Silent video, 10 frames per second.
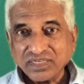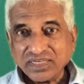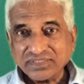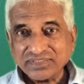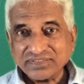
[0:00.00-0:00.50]

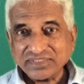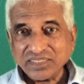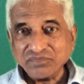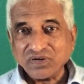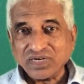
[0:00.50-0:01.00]
And the
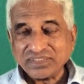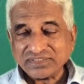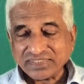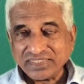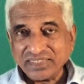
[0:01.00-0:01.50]
same God
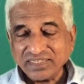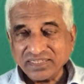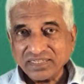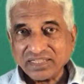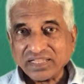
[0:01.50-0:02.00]
said,
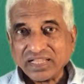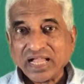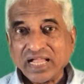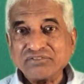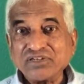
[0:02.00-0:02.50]

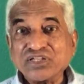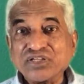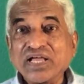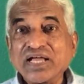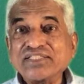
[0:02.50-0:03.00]
I will
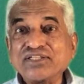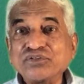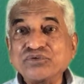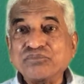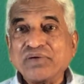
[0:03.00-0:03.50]
gather
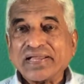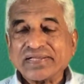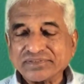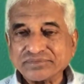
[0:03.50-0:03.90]
you back.